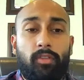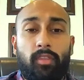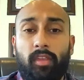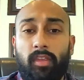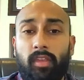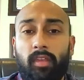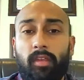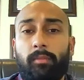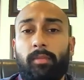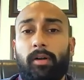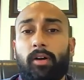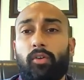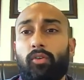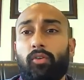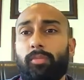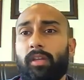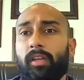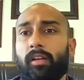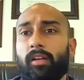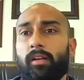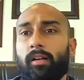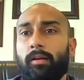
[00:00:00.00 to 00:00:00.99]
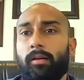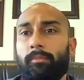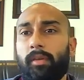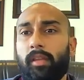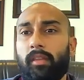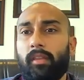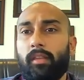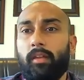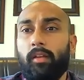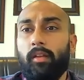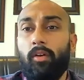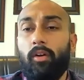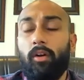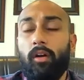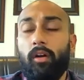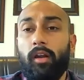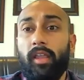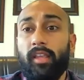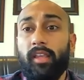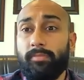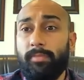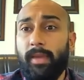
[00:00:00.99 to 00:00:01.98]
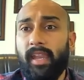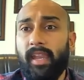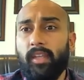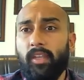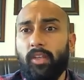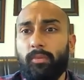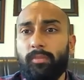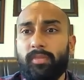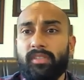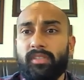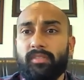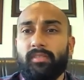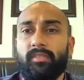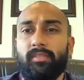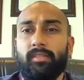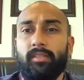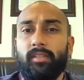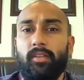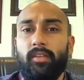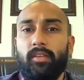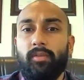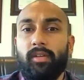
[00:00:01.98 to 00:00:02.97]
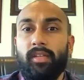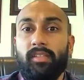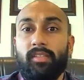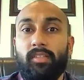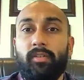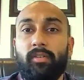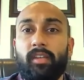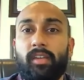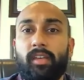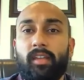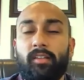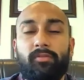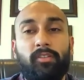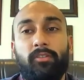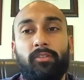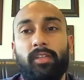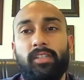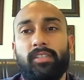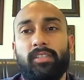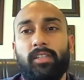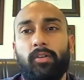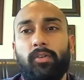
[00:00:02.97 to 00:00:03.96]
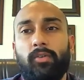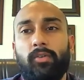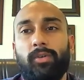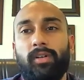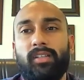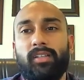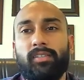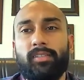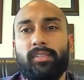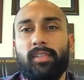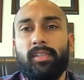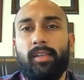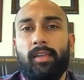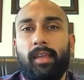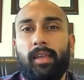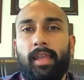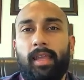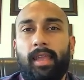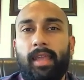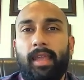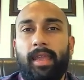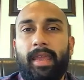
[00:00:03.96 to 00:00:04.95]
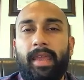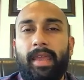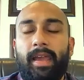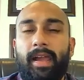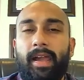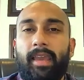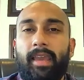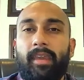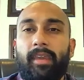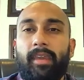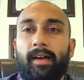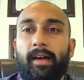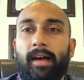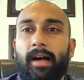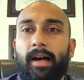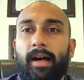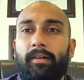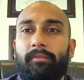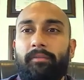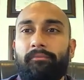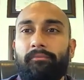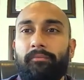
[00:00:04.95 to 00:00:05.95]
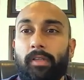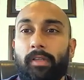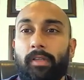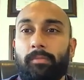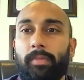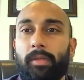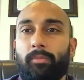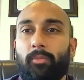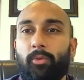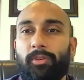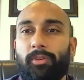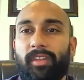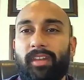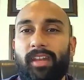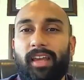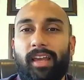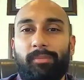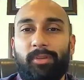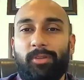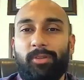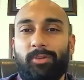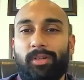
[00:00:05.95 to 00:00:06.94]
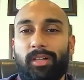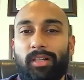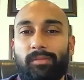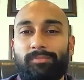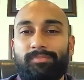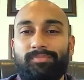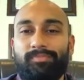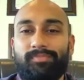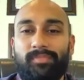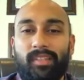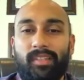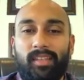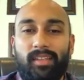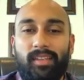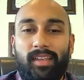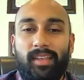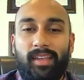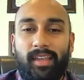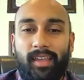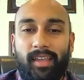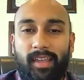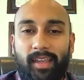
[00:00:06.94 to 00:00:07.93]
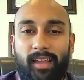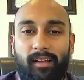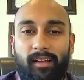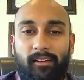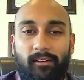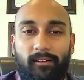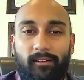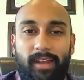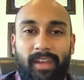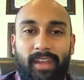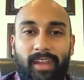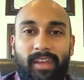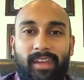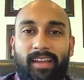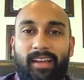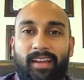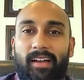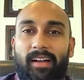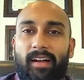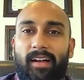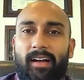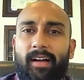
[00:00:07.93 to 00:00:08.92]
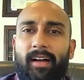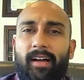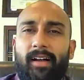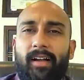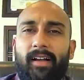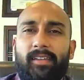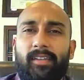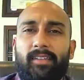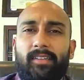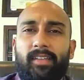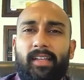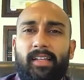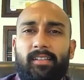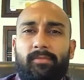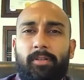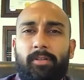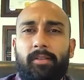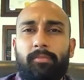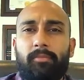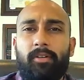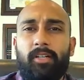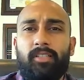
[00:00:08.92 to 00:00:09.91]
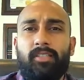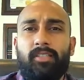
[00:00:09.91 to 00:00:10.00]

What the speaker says: thinking about opening a company there or expanding your business in the US, you can definitely reach out to us, and we'll be more than happy to help. All right, that's pretty